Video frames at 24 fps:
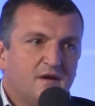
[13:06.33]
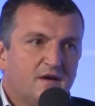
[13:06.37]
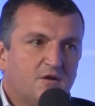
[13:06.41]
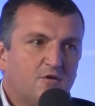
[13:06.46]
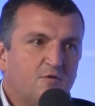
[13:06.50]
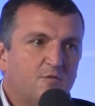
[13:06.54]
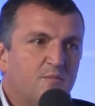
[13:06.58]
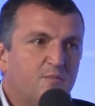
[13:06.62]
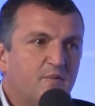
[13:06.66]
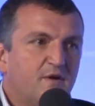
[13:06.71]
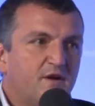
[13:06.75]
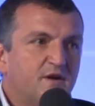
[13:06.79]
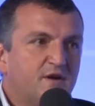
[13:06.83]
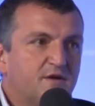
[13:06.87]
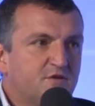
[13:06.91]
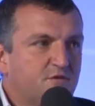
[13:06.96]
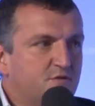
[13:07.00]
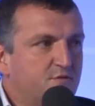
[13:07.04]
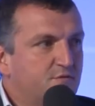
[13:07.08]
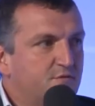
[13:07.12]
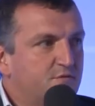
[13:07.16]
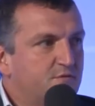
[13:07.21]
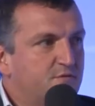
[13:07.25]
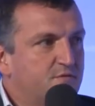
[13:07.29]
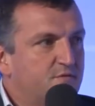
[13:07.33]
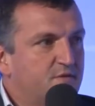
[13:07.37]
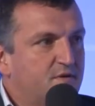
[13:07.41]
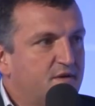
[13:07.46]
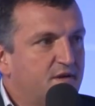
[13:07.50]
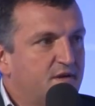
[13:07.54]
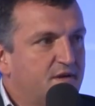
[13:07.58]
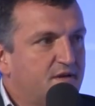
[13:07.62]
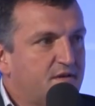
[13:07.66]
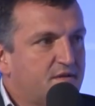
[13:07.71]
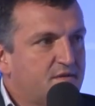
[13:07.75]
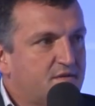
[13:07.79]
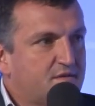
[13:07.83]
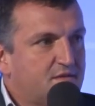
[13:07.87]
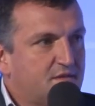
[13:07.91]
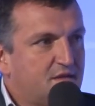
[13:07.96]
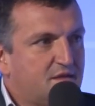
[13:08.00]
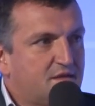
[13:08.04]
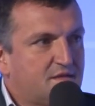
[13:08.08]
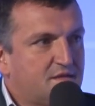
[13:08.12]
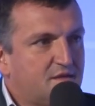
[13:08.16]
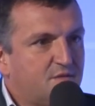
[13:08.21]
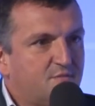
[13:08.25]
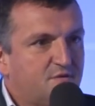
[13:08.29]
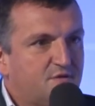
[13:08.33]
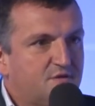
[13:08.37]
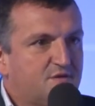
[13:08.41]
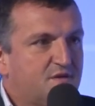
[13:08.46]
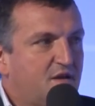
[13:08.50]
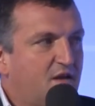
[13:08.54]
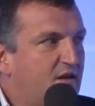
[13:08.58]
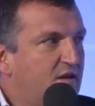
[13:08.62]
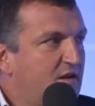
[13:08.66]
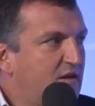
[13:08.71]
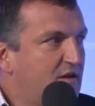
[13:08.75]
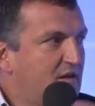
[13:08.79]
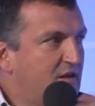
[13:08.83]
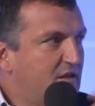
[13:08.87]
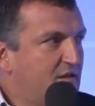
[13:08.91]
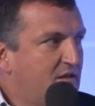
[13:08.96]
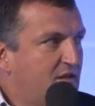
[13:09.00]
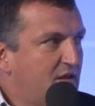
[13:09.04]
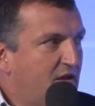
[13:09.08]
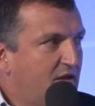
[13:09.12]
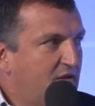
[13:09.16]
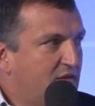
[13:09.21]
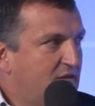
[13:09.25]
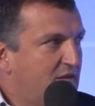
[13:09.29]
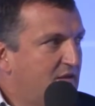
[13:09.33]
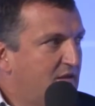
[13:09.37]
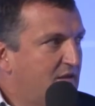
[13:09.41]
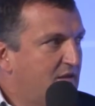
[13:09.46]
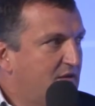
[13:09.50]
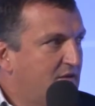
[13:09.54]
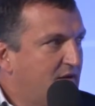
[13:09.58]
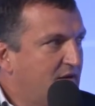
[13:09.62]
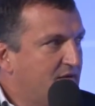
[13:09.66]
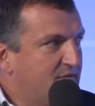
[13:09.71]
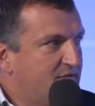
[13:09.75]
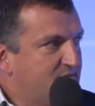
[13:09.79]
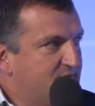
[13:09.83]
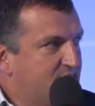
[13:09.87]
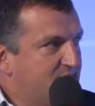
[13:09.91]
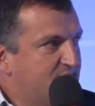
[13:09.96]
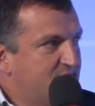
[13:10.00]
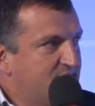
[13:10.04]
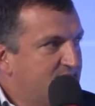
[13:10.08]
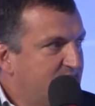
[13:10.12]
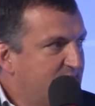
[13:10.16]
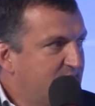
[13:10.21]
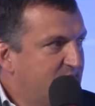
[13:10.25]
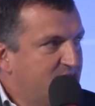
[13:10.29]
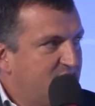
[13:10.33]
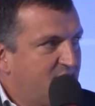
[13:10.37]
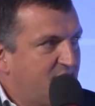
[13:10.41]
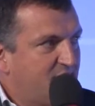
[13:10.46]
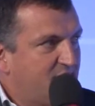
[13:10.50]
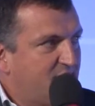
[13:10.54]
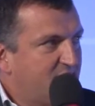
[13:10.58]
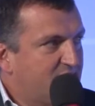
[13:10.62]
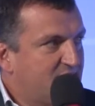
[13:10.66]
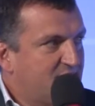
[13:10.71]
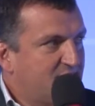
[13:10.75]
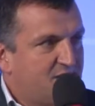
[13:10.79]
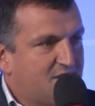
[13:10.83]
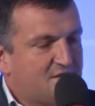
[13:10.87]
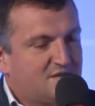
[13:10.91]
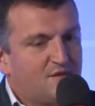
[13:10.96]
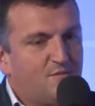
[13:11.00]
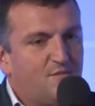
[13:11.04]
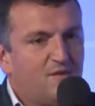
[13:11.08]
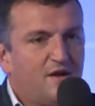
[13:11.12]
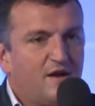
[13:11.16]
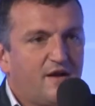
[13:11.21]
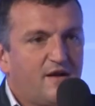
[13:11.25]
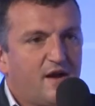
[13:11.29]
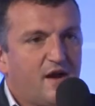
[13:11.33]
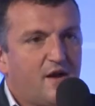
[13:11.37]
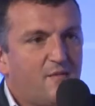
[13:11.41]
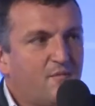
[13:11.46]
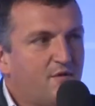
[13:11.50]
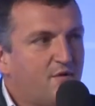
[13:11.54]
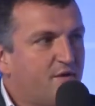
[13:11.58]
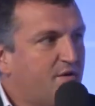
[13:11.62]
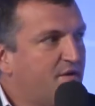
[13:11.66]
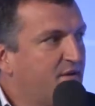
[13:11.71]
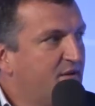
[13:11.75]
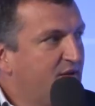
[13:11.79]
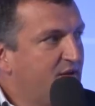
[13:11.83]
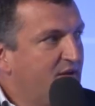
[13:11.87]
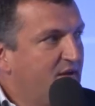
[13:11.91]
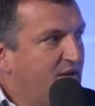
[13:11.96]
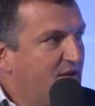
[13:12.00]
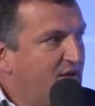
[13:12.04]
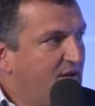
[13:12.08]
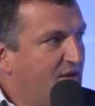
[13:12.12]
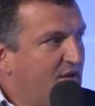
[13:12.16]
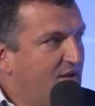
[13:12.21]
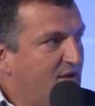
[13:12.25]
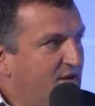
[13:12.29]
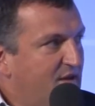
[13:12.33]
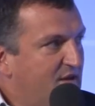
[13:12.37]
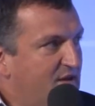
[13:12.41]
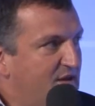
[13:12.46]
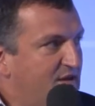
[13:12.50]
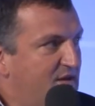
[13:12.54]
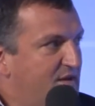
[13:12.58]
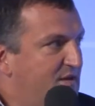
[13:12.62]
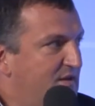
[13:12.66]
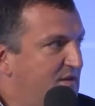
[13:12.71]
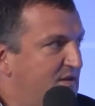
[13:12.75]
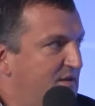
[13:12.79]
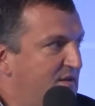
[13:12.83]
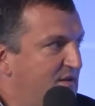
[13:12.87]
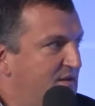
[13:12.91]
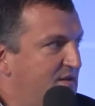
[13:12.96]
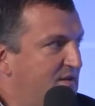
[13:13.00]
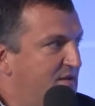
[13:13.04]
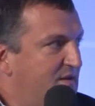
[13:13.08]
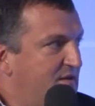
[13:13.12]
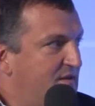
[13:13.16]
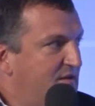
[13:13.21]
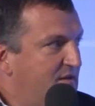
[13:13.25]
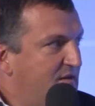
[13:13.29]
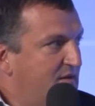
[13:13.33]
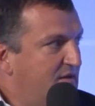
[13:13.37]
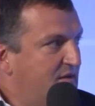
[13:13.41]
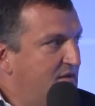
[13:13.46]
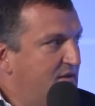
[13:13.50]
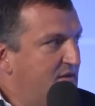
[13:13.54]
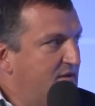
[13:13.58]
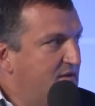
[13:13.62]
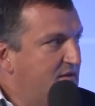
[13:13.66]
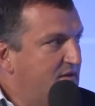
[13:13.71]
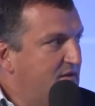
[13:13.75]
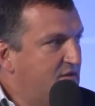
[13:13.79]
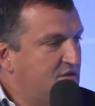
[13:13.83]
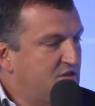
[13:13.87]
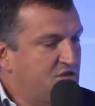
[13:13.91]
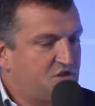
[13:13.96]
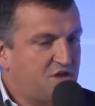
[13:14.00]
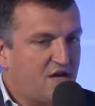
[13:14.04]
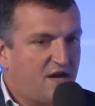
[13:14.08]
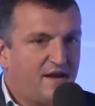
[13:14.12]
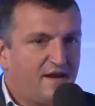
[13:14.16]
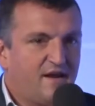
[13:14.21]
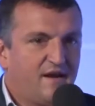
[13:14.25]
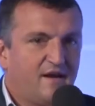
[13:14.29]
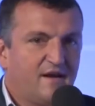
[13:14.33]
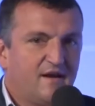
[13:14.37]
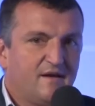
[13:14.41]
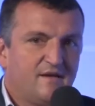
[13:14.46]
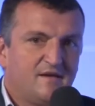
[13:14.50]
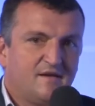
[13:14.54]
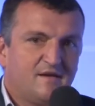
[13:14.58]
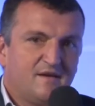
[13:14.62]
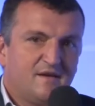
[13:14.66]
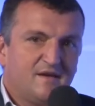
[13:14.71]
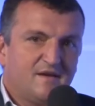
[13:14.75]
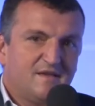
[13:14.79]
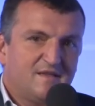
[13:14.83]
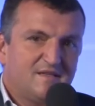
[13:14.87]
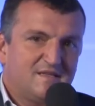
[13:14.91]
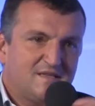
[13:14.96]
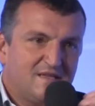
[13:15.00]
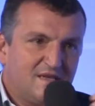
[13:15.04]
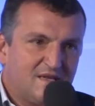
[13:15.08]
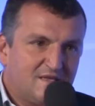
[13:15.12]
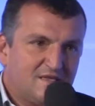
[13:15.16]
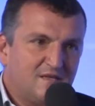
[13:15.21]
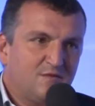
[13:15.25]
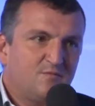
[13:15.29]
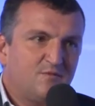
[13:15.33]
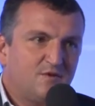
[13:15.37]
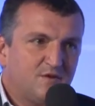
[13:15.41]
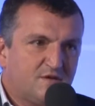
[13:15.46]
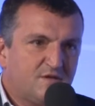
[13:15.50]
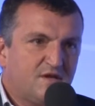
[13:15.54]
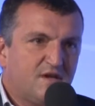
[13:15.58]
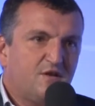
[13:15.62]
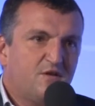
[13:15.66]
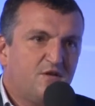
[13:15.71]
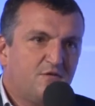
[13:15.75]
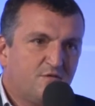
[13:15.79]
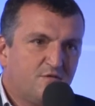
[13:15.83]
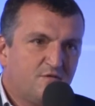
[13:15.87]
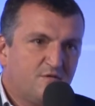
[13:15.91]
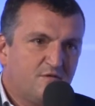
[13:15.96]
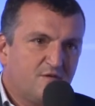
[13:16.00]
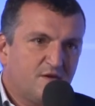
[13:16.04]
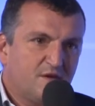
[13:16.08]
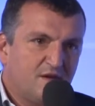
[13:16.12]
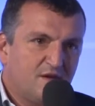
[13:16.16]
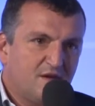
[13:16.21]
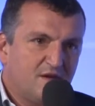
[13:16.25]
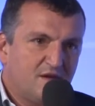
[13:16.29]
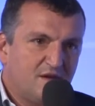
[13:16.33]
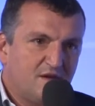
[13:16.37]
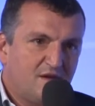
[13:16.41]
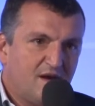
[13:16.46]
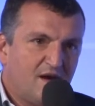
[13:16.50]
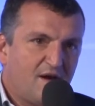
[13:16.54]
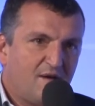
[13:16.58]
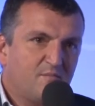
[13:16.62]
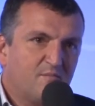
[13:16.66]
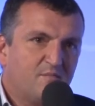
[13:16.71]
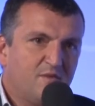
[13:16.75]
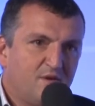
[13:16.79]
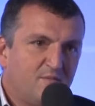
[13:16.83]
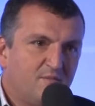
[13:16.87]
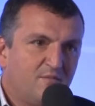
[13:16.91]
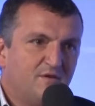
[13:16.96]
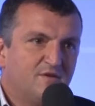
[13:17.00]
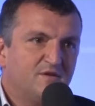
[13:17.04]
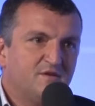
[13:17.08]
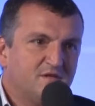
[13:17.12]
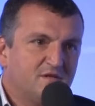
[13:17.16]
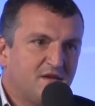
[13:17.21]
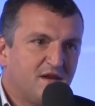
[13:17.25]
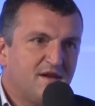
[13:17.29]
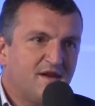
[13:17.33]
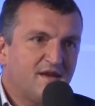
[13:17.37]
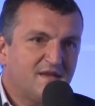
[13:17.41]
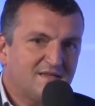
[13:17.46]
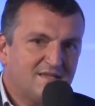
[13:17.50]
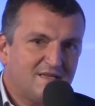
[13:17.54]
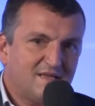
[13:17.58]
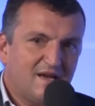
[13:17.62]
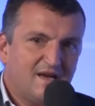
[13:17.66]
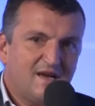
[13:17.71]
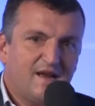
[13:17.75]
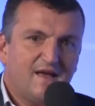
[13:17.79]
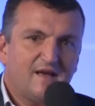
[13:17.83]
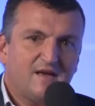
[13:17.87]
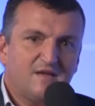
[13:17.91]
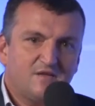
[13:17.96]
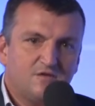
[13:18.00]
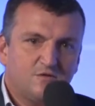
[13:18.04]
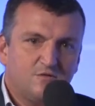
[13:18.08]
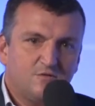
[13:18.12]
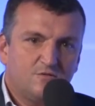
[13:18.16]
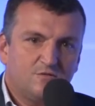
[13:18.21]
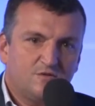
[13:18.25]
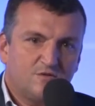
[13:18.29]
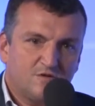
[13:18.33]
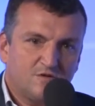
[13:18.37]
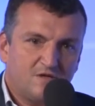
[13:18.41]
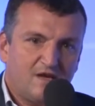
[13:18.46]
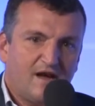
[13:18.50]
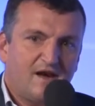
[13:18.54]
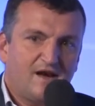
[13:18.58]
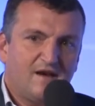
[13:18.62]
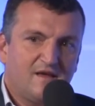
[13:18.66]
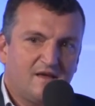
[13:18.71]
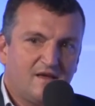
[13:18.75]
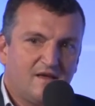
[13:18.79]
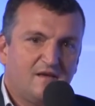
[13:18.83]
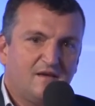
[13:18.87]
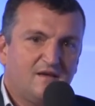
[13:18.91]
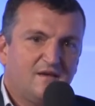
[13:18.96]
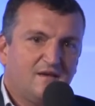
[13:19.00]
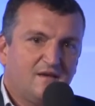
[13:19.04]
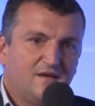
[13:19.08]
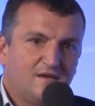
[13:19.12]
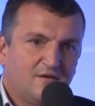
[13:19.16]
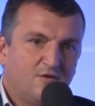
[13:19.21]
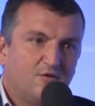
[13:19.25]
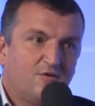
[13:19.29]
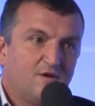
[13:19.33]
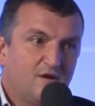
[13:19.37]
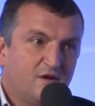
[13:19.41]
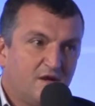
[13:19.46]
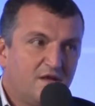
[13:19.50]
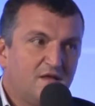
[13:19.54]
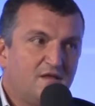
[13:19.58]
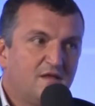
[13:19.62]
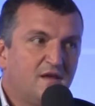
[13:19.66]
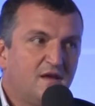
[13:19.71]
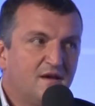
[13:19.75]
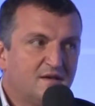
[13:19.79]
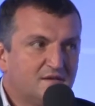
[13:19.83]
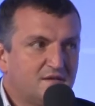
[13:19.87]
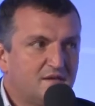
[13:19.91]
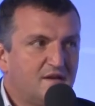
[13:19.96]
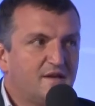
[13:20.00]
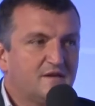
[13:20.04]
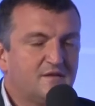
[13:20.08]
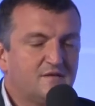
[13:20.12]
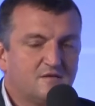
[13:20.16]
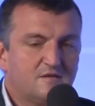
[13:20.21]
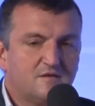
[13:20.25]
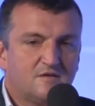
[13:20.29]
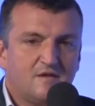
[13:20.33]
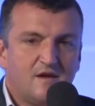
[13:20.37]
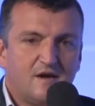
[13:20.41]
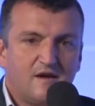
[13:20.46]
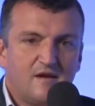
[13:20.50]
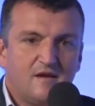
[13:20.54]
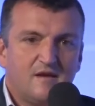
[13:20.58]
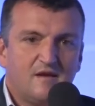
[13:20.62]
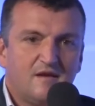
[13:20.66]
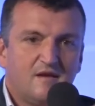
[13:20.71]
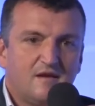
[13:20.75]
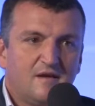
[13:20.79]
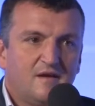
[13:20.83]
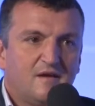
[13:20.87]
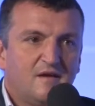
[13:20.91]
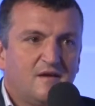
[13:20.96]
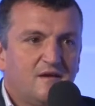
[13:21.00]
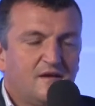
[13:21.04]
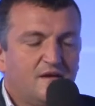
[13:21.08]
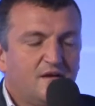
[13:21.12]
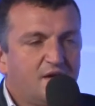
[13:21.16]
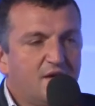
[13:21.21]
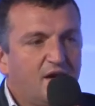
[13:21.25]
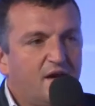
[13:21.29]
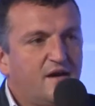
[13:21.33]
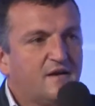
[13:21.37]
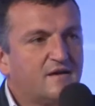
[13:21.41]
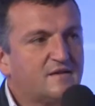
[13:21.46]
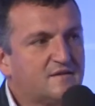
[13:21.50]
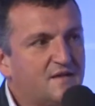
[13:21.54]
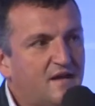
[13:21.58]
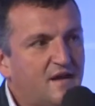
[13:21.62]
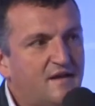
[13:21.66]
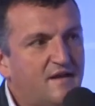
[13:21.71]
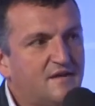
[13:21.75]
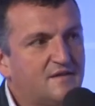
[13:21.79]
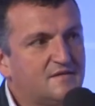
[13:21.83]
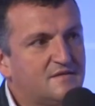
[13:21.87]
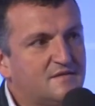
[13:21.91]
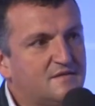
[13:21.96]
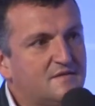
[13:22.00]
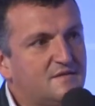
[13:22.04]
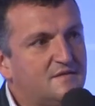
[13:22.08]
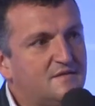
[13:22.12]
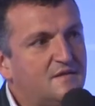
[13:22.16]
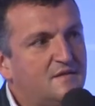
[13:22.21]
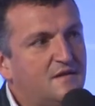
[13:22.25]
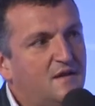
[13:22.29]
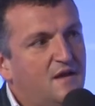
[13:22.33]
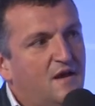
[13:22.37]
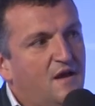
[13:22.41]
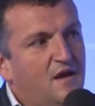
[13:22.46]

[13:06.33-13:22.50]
Compared to 60% in India, I think, and a similar number in China. 60% of the young people in China select to study, or in India select to study hard sciences.